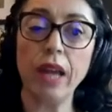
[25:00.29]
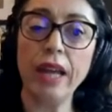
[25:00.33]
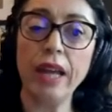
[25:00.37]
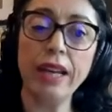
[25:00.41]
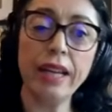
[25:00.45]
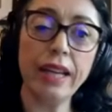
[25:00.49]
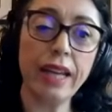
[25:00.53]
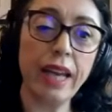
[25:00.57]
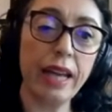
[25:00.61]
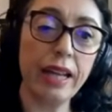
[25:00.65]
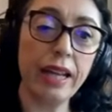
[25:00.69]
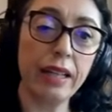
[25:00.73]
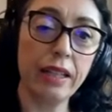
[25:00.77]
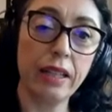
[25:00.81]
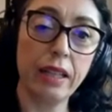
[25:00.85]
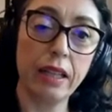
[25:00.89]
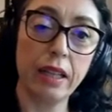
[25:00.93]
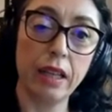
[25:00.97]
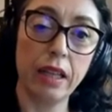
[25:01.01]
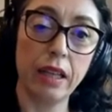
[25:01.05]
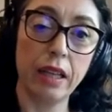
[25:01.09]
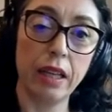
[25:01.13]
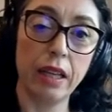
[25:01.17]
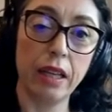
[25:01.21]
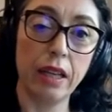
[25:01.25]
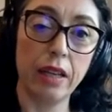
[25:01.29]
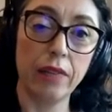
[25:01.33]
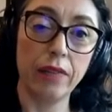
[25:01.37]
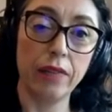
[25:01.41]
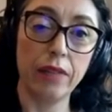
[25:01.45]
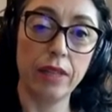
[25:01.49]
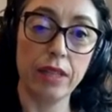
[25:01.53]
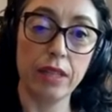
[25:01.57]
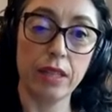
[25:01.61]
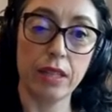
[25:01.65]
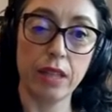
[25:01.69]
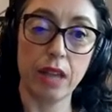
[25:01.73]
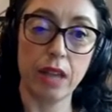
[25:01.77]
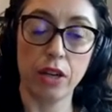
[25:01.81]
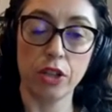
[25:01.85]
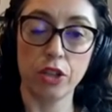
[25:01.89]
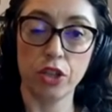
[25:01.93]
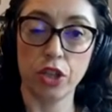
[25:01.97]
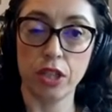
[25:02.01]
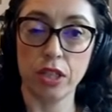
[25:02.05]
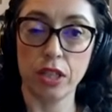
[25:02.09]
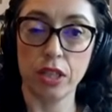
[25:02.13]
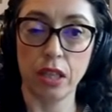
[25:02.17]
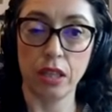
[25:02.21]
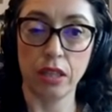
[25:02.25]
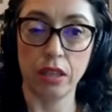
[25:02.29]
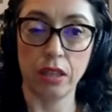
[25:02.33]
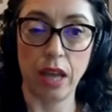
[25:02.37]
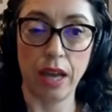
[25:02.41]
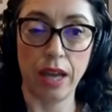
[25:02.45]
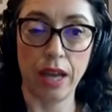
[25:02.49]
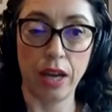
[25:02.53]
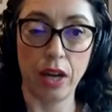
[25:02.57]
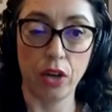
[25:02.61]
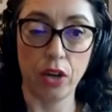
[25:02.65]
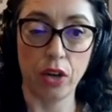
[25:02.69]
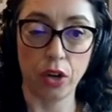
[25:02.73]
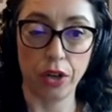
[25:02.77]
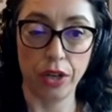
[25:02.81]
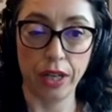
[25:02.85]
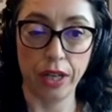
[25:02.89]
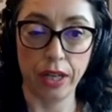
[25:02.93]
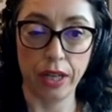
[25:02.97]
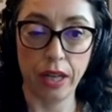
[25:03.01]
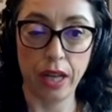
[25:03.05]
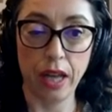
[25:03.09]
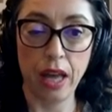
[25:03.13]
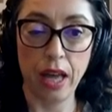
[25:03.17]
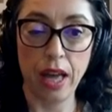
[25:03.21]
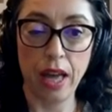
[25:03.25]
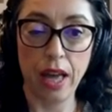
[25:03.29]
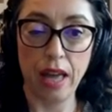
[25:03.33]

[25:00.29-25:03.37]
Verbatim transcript: And again, uh, these are just a diachronic